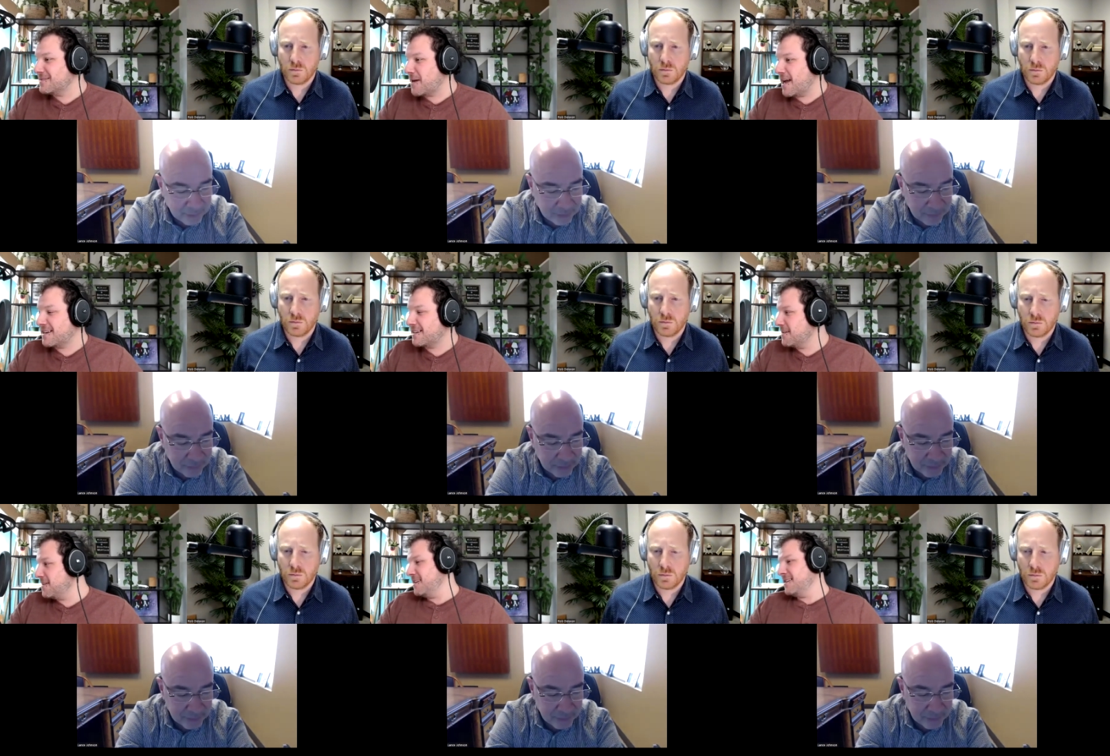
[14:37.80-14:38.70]
Speaker 1: and panic.
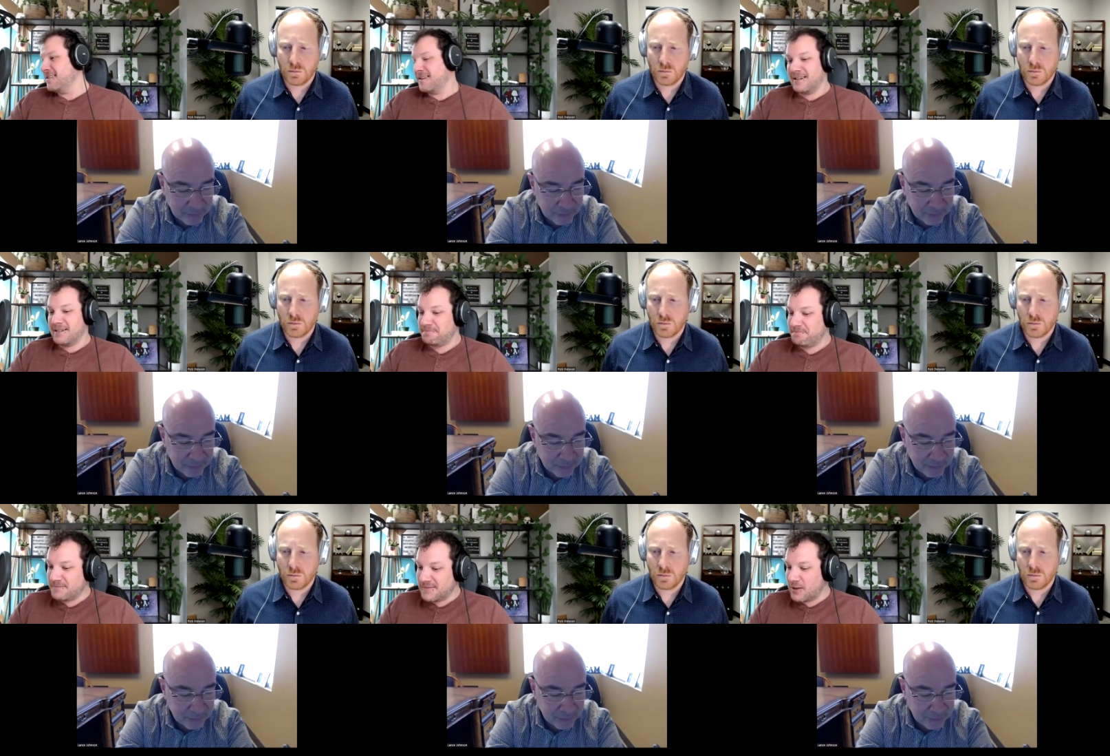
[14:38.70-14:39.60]
Um,
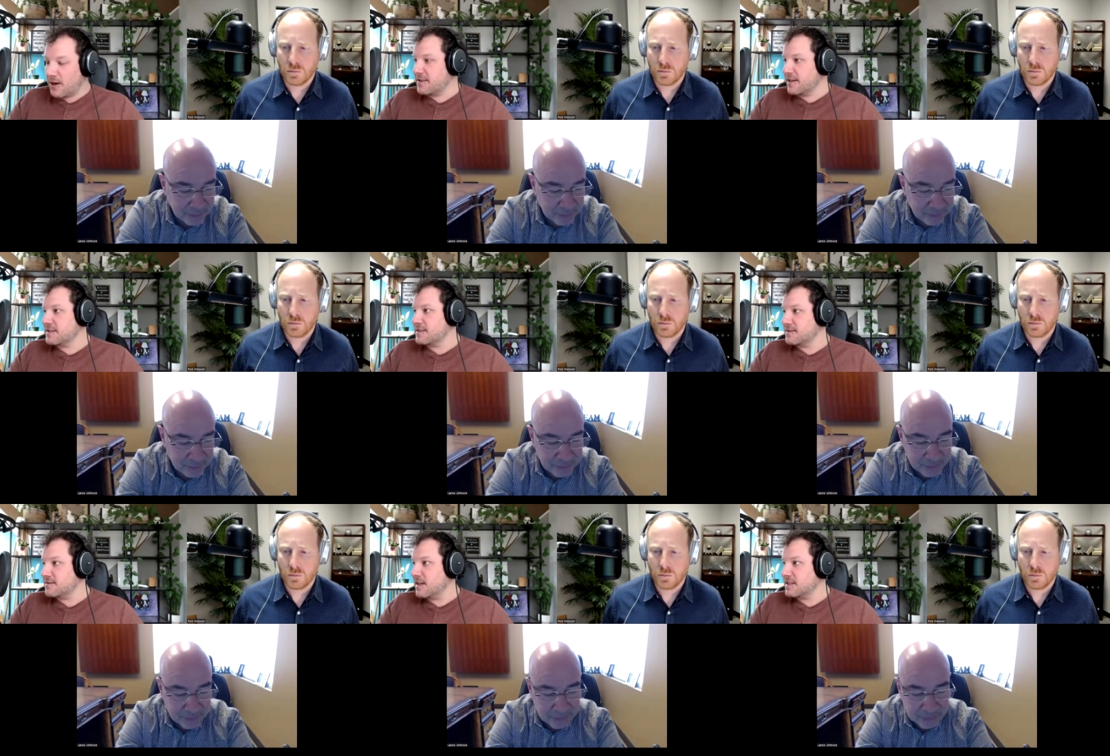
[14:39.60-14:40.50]
so I think it's,
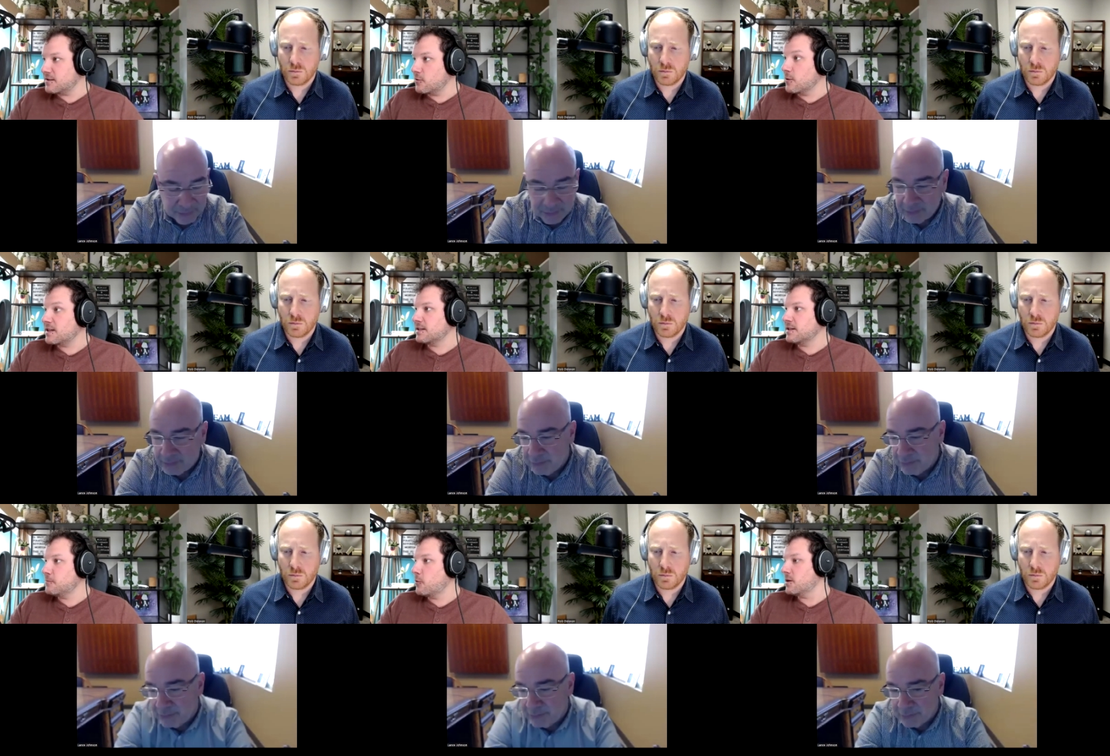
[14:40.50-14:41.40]
it's critically
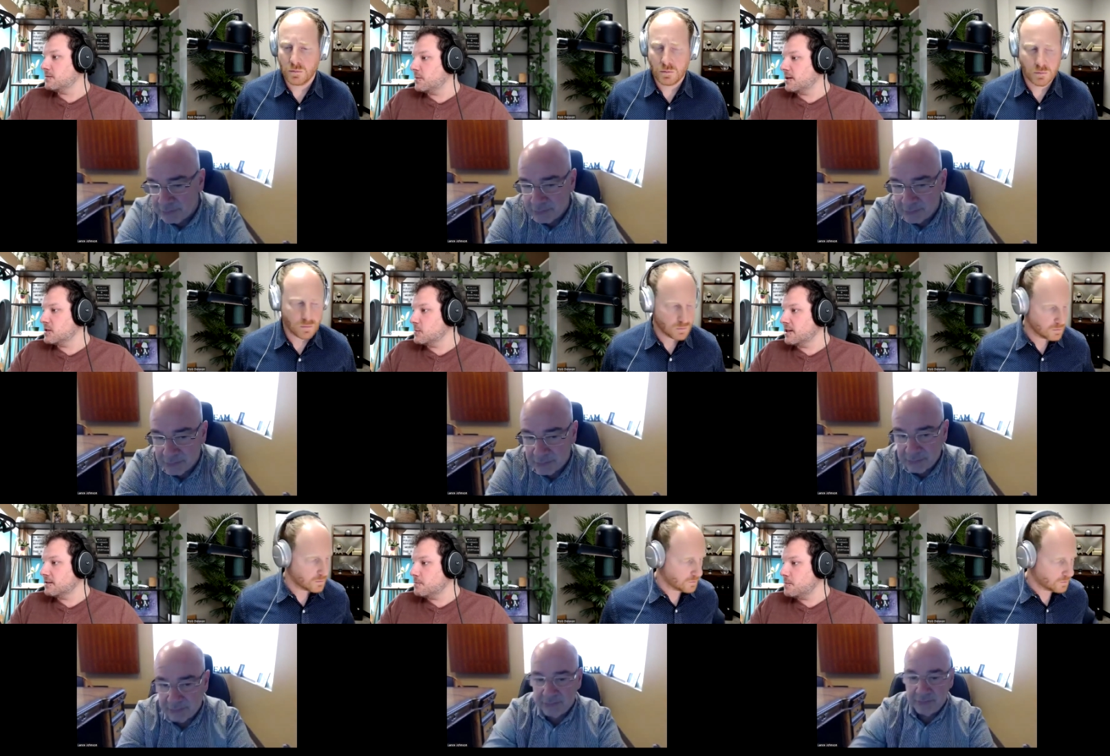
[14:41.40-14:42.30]
important because we
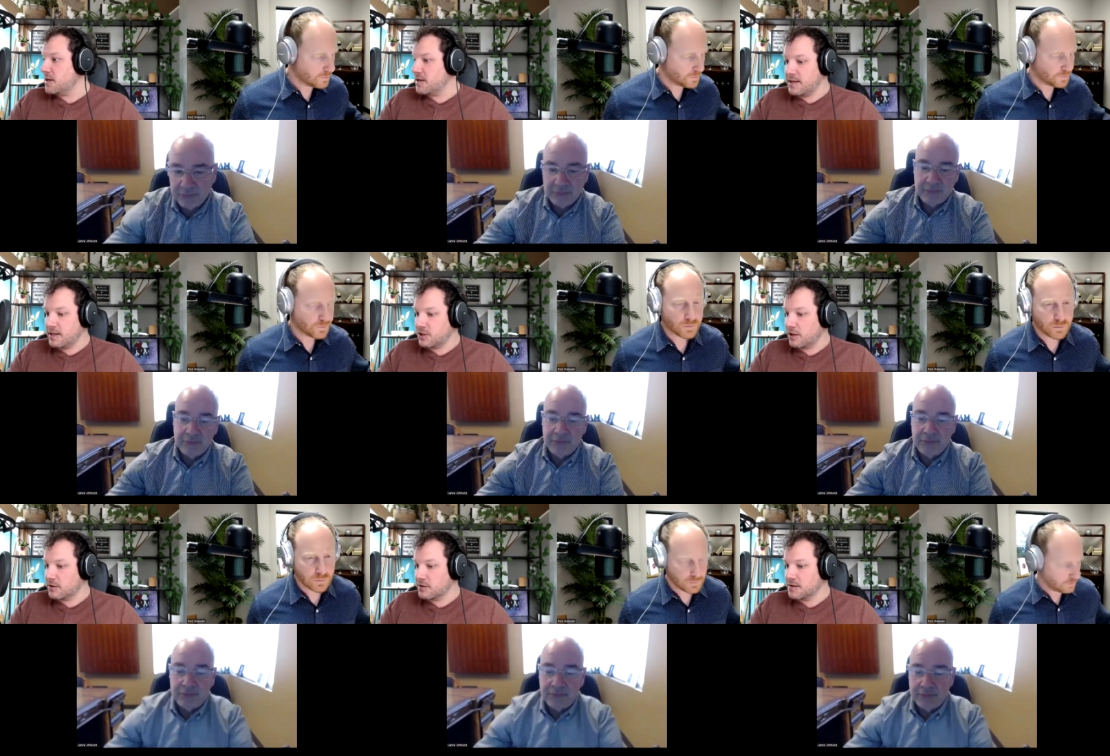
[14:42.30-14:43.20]
can be each
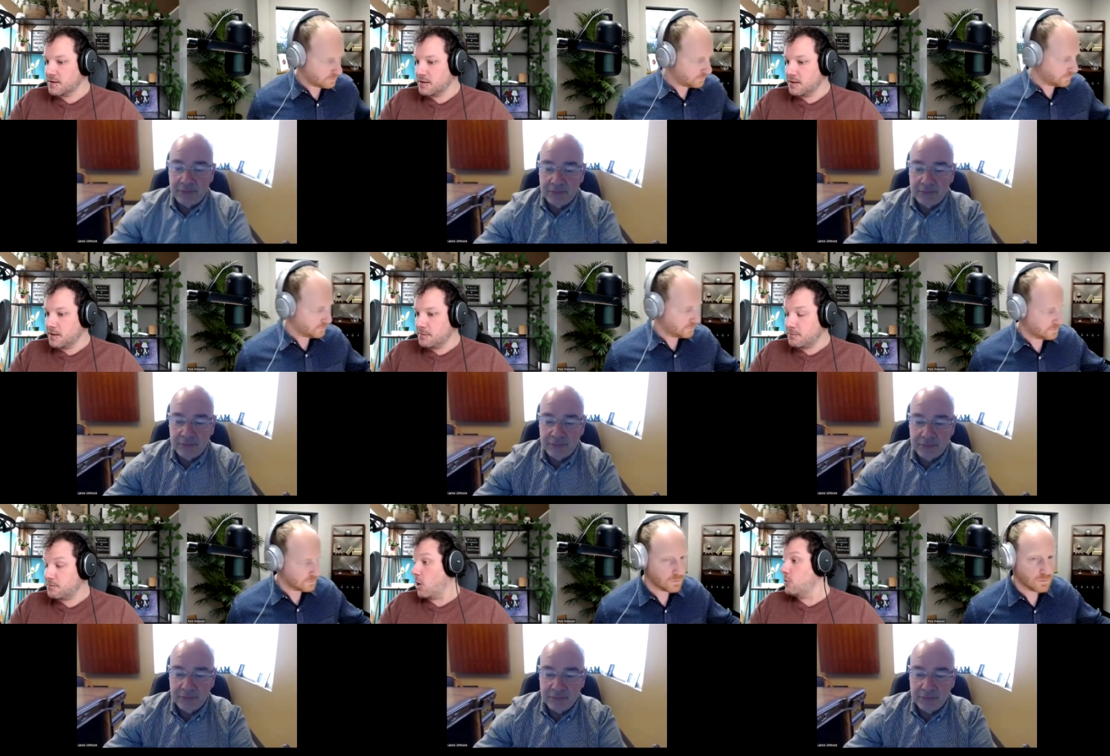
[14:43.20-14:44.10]
other's
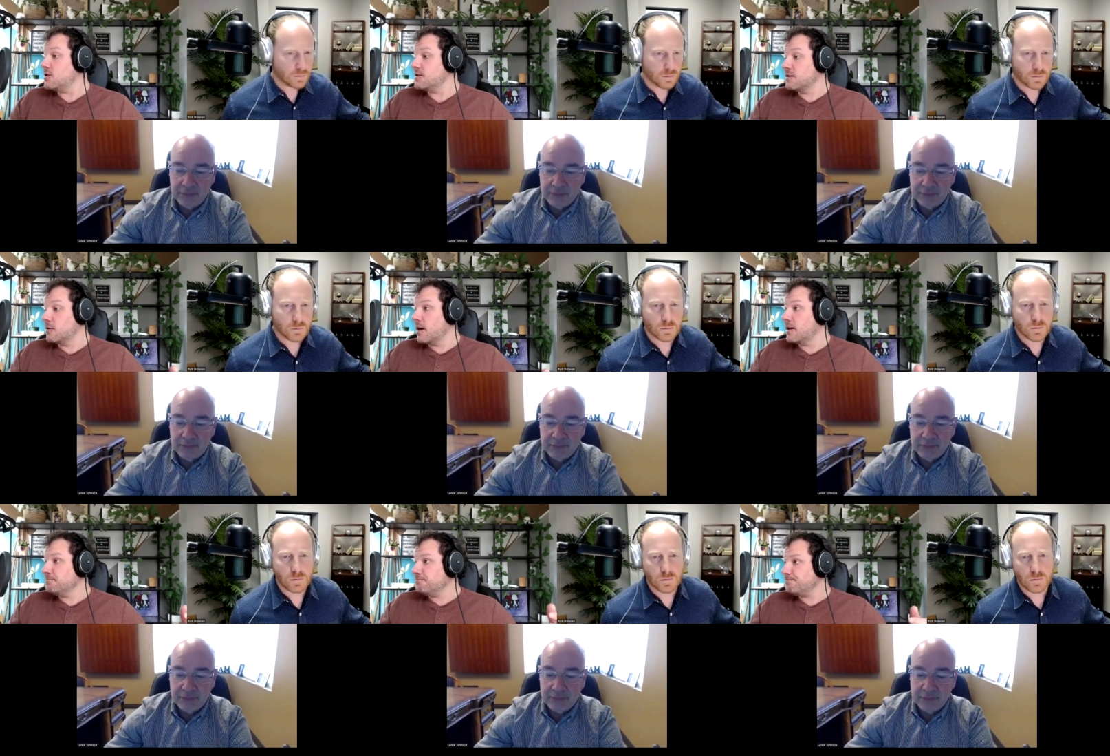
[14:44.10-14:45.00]
coaches in a way.
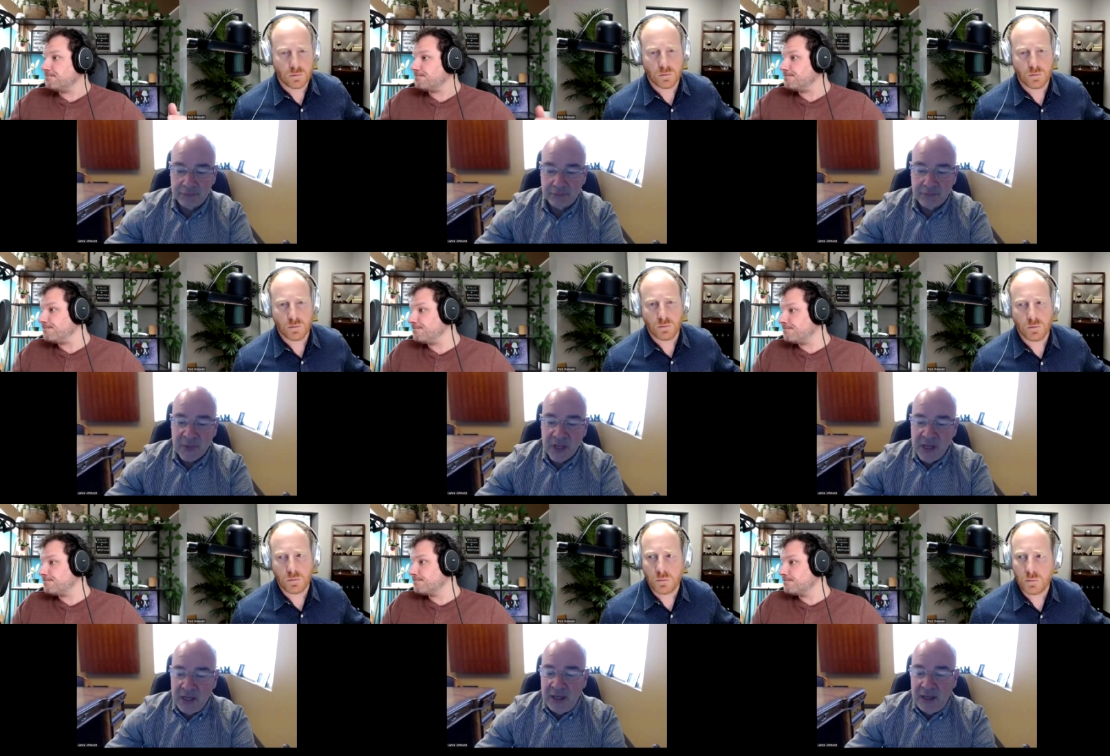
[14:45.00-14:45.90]

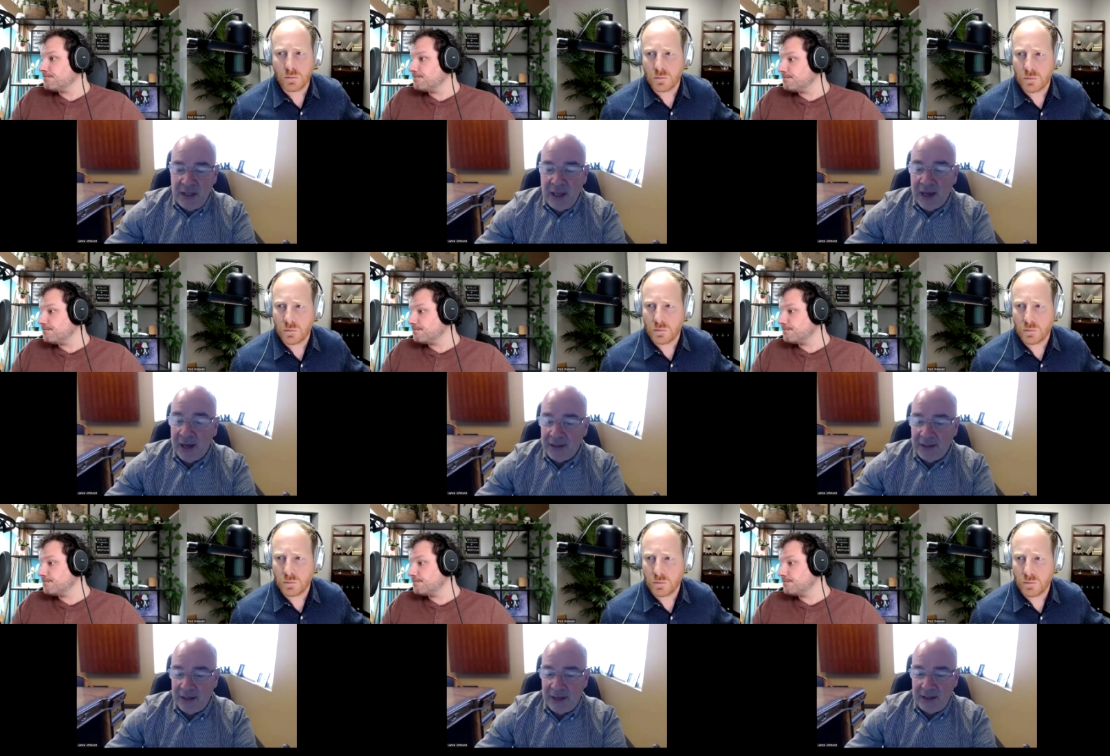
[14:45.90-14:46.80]
Yeah. And
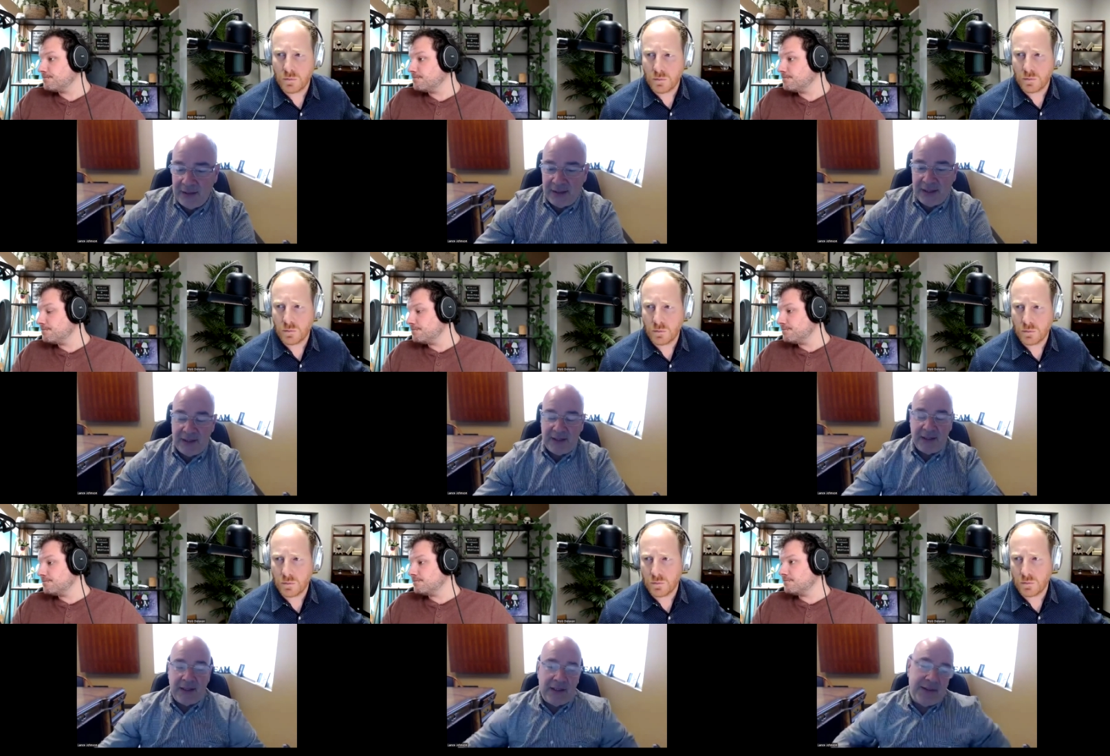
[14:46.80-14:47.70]
I think, uh,